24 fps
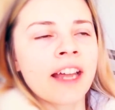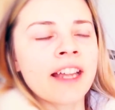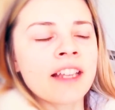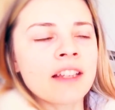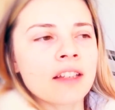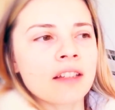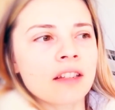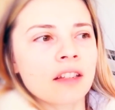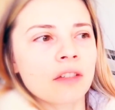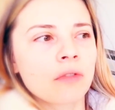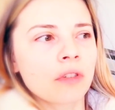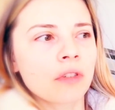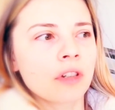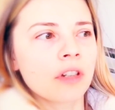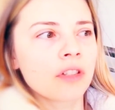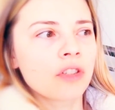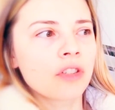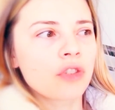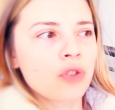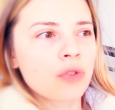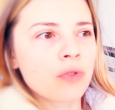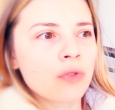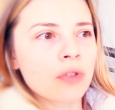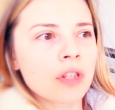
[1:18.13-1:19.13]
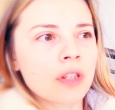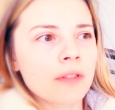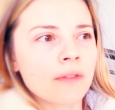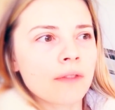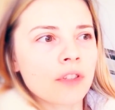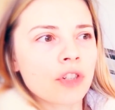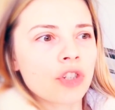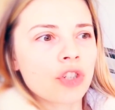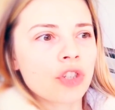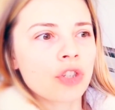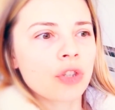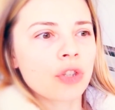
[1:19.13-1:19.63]
And you know, it
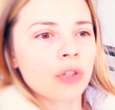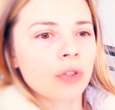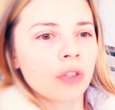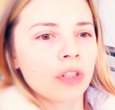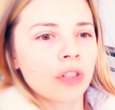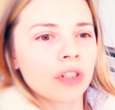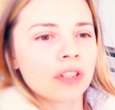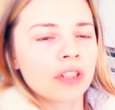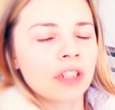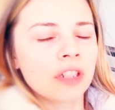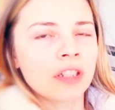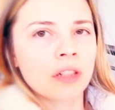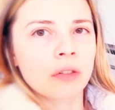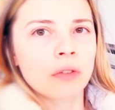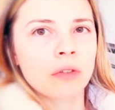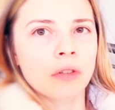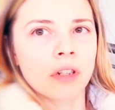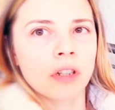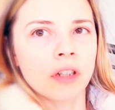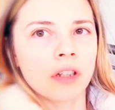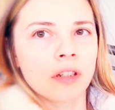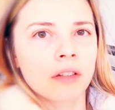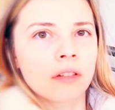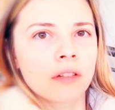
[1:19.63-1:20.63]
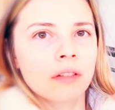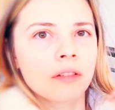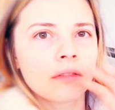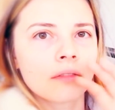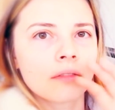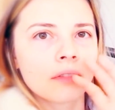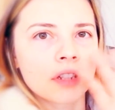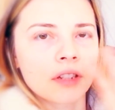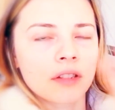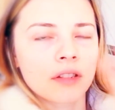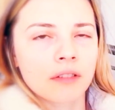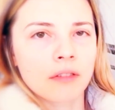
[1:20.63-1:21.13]
feels like there you are,
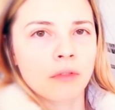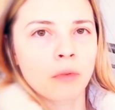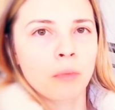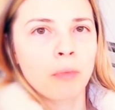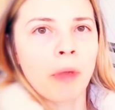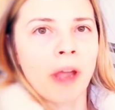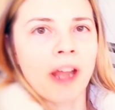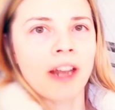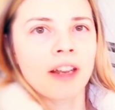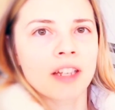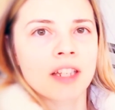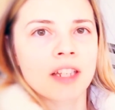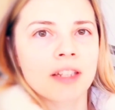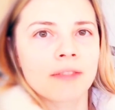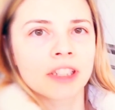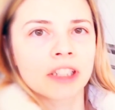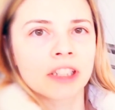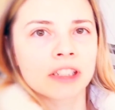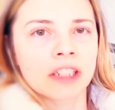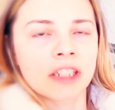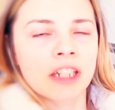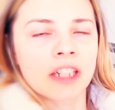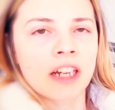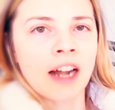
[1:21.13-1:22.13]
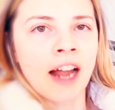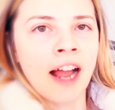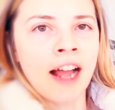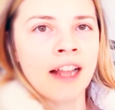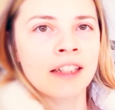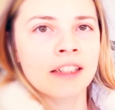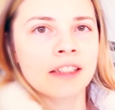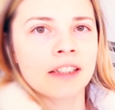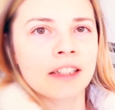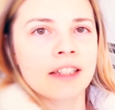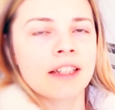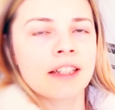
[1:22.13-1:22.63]
staring at the
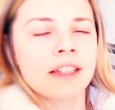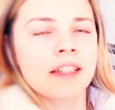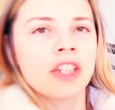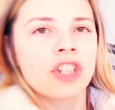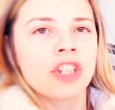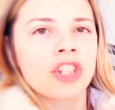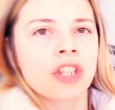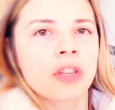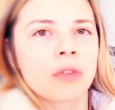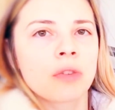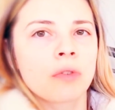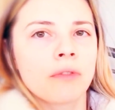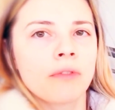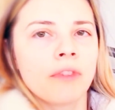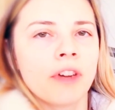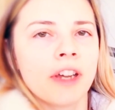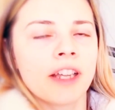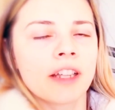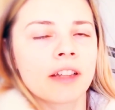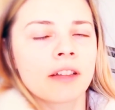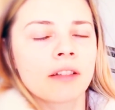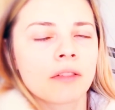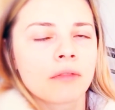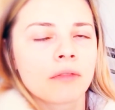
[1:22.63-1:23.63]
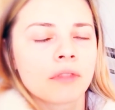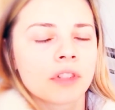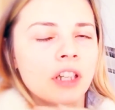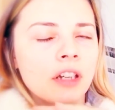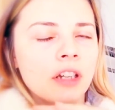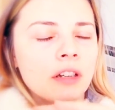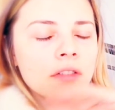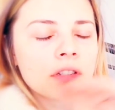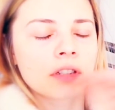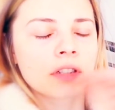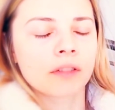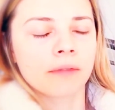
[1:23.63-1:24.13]
screen, and you're sitting like an,
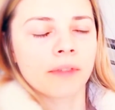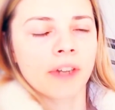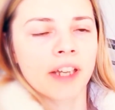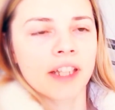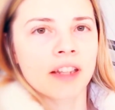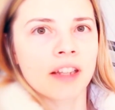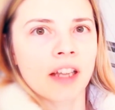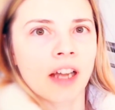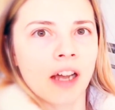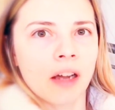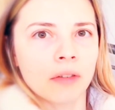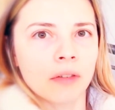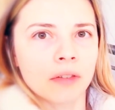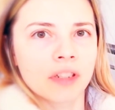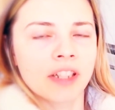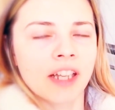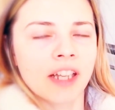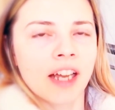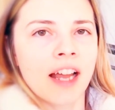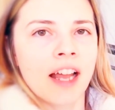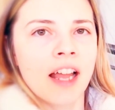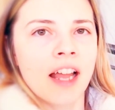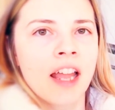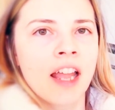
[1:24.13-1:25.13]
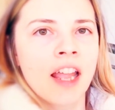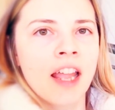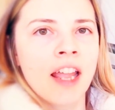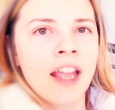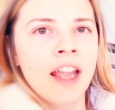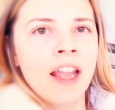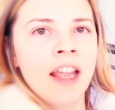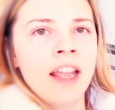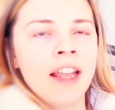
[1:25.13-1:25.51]
a whiteout, right?